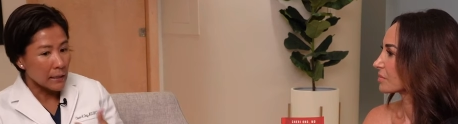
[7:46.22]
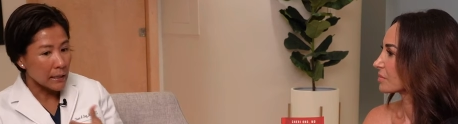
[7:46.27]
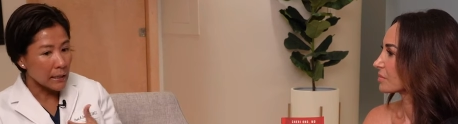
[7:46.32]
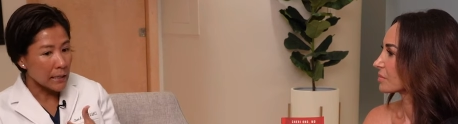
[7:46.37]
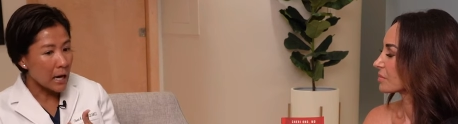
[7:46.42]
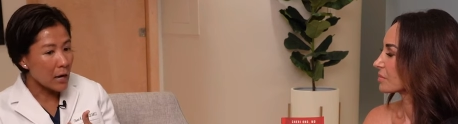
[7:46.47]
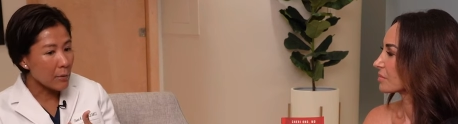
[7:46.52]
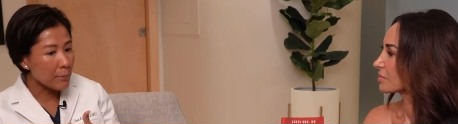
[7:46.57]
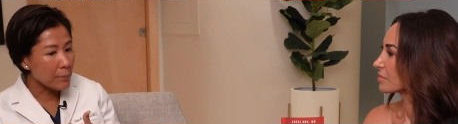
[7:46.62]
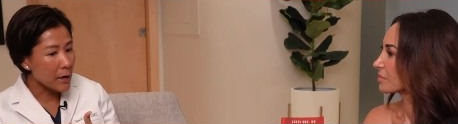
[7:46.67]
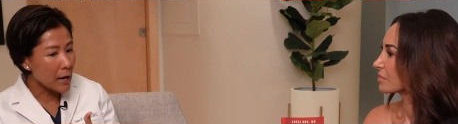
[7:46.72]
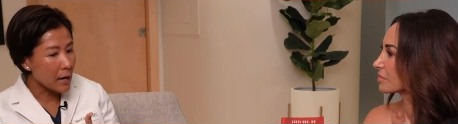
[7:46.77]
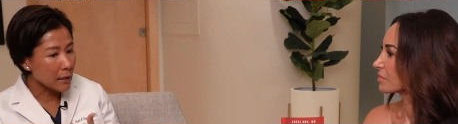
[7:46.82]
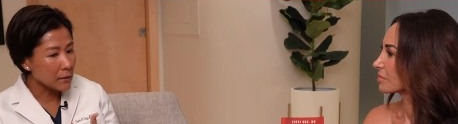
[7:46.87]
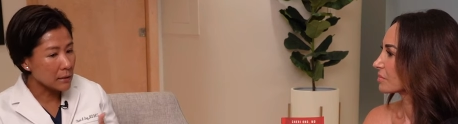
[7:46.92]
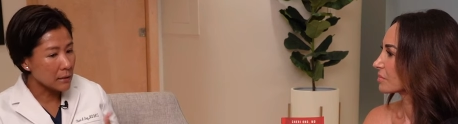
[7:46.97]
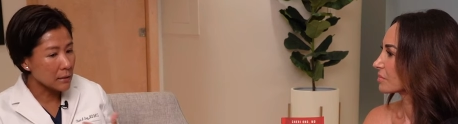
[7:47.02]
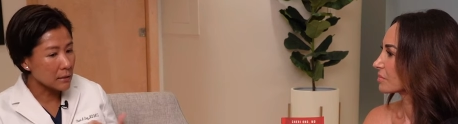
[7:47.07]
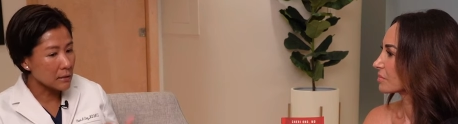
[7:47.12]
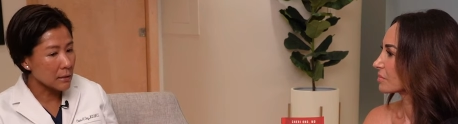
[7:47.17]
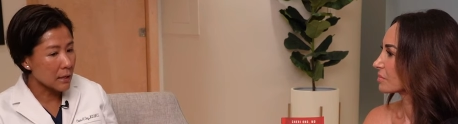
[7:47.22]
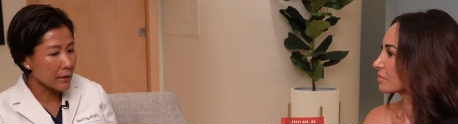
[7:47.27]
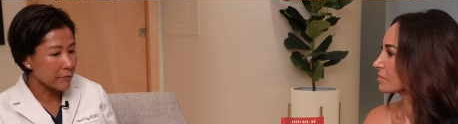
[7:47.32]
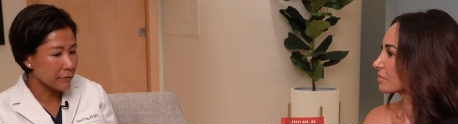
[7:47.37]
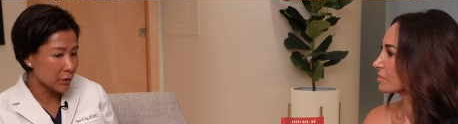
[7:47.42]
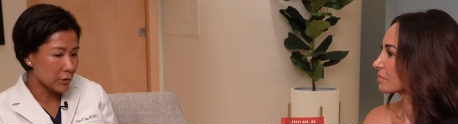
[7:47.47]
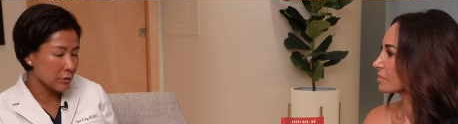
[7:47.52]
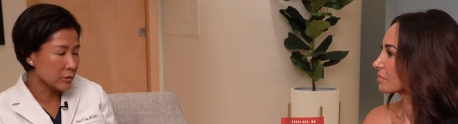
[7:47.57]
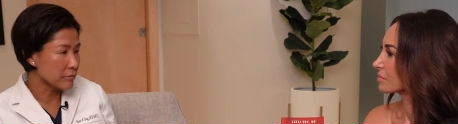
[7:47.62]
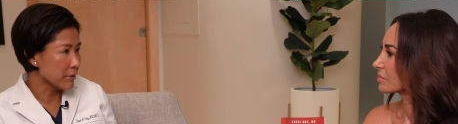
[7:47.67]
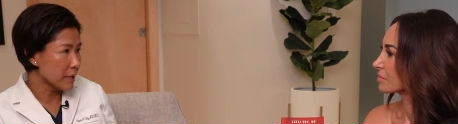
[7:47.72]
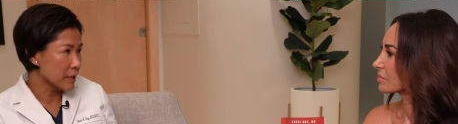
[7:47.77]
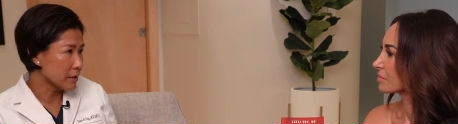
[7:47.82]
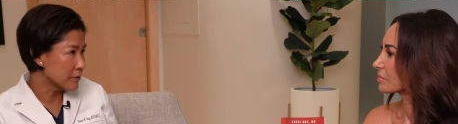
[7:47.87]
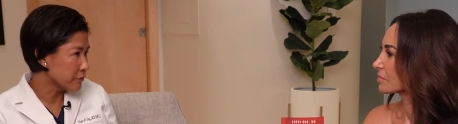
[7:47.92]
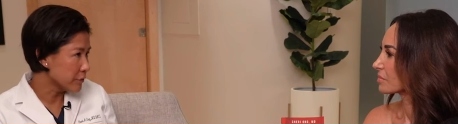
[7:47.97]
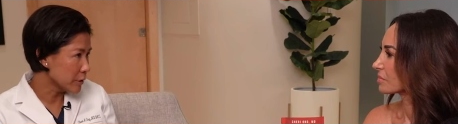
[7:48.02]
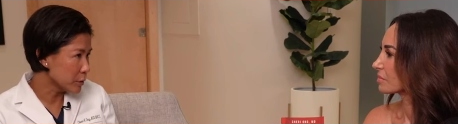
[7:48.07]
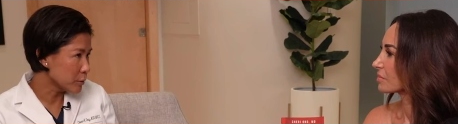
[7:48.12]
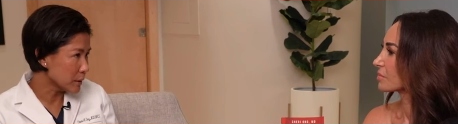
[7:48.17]
Speaker 1: In our practice, I've used radio
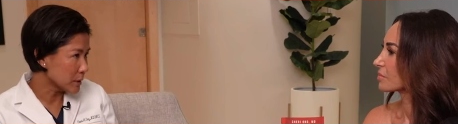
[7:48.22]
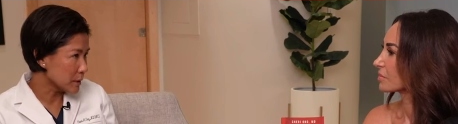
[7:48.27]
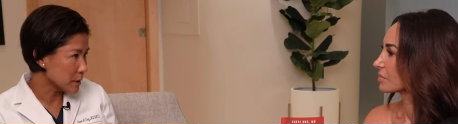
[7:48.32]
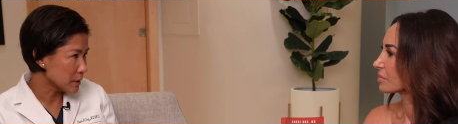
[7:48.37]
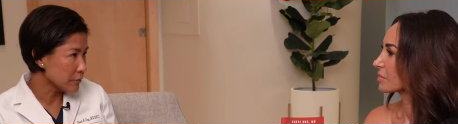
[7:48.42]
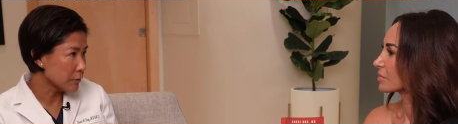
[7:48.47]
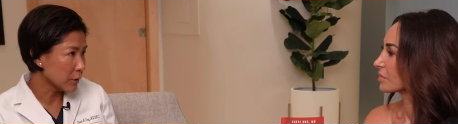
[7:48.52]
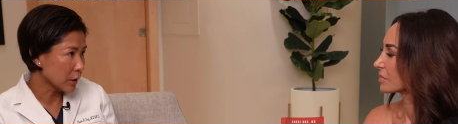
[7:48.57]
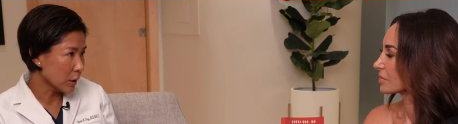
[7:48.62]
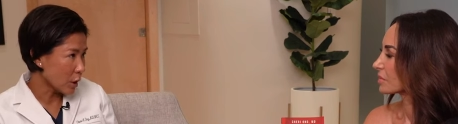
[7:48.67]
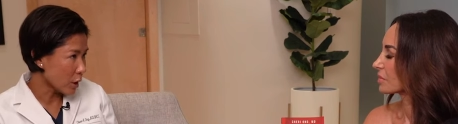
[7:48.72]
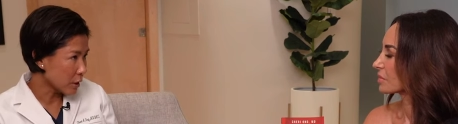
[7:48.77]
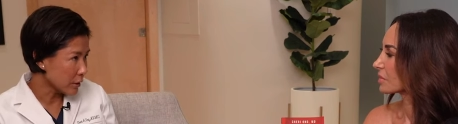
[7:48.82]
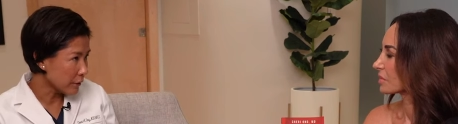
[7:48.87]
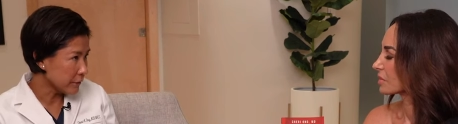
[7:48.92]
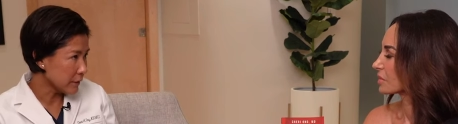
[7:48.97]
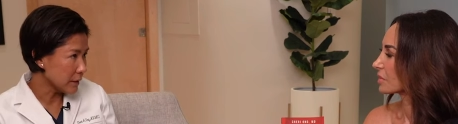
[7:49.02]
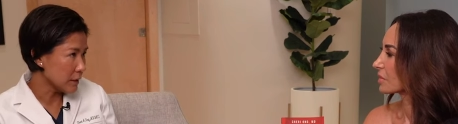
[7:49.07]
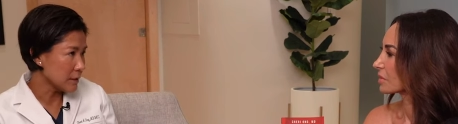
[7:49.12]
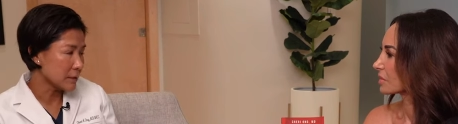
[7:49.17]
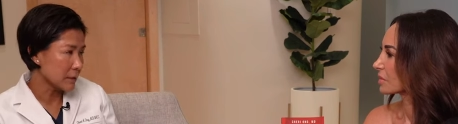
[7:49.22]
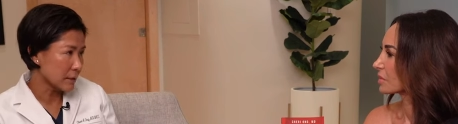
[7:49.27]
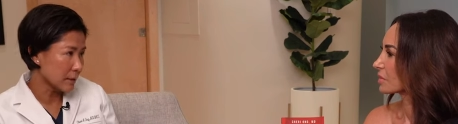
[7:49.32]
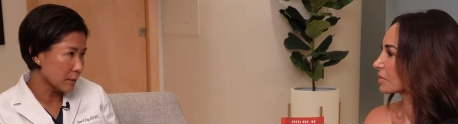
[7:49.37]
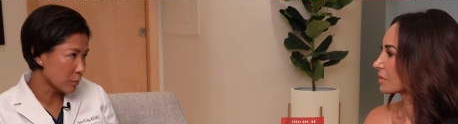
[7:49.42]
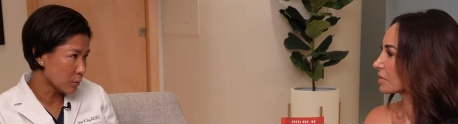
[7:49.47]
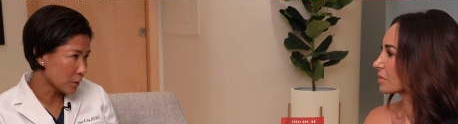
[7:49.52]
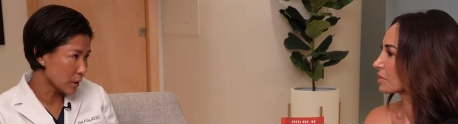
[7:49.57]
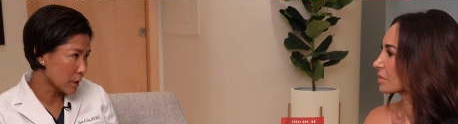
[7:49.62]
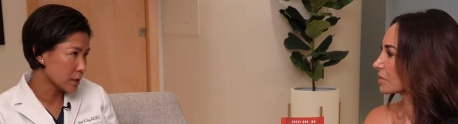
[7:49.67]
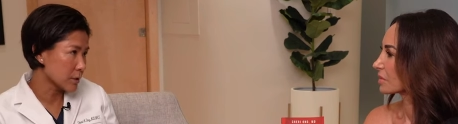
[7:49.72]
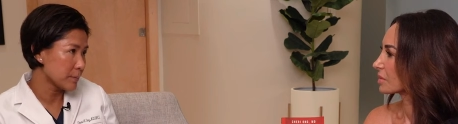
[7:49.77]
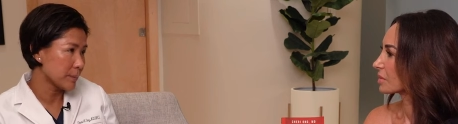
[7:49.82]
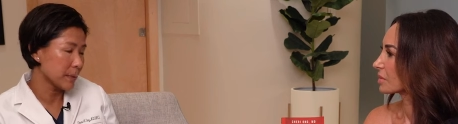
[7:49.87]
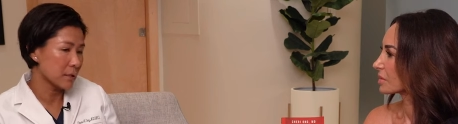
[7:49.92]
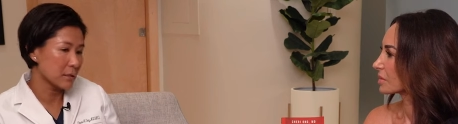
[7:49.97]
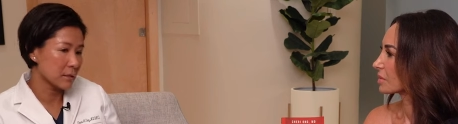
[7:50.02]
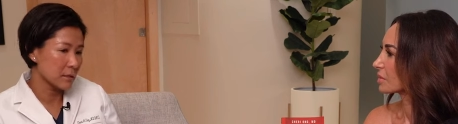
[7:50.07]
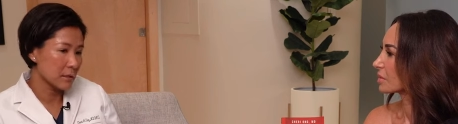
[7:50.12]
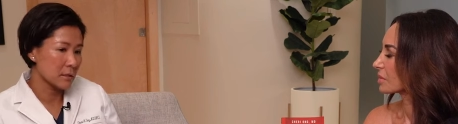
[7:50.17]
frequency for a lot of these, and it works
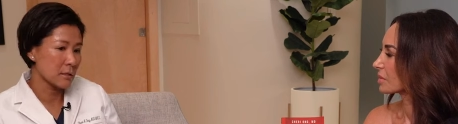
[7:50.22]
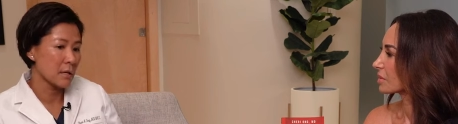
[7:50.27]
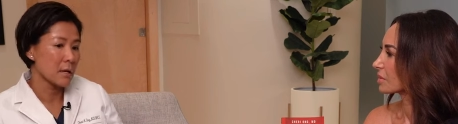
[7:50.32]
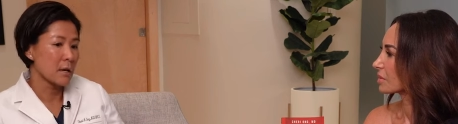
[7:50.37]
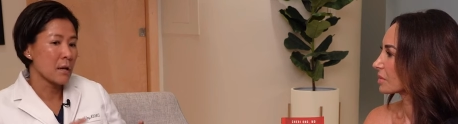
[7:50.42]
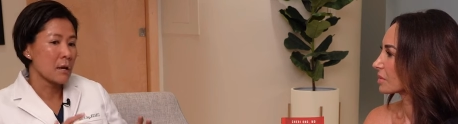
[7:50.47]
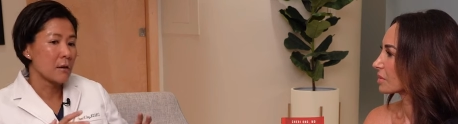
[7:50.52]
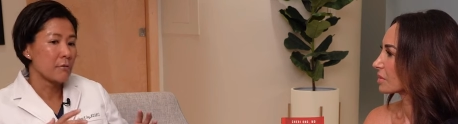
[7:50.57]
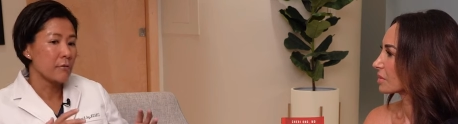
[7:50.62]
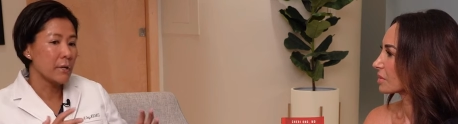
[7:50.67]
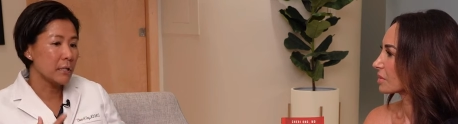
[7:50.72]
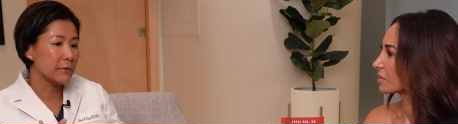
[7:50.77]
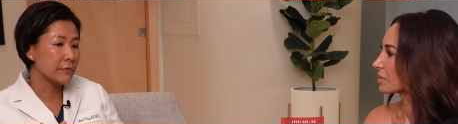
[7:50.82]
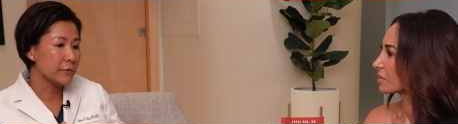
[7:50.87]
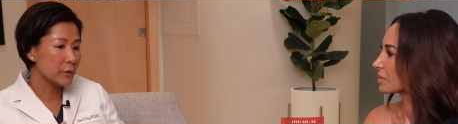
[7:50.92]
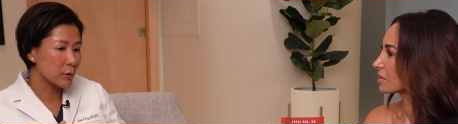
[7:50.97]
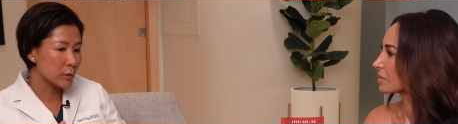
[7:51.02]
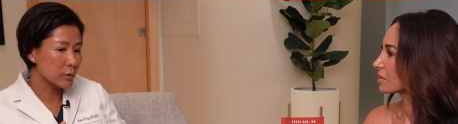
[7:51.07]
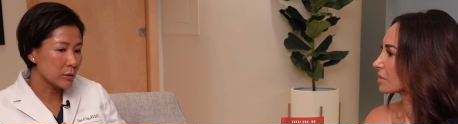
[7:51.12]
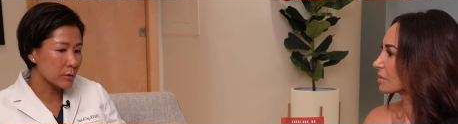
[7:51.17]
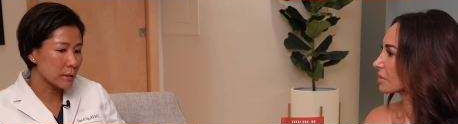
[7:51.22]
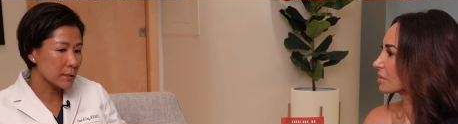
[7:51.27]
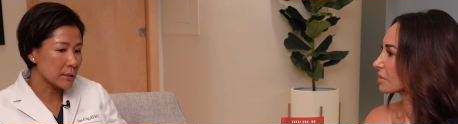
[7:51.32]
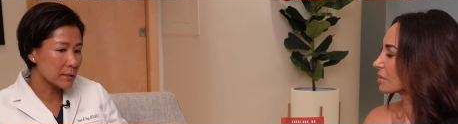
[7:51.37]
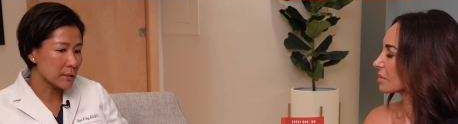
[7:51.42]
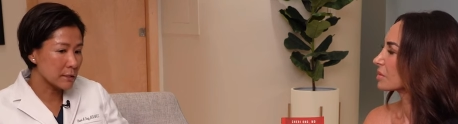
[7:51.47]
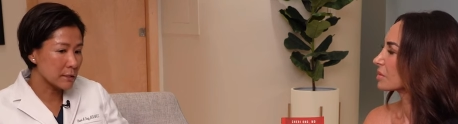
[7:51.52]
because it's radio frequency that